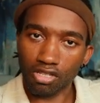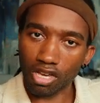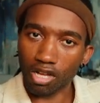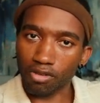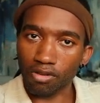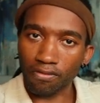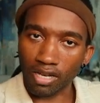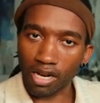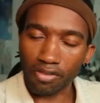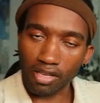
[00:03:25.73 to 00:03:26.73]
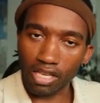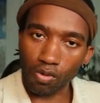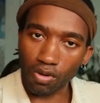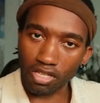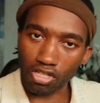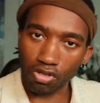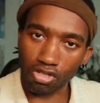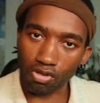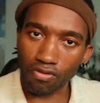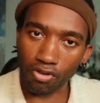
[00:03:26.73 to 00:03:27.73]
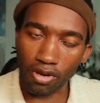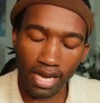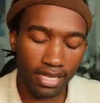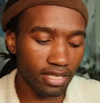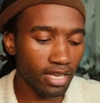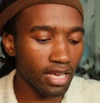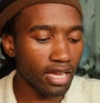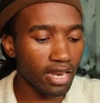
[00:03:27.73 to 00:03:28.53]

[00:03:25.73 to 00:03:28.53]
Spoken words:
to help you figure out the keywords that you could use for your ads.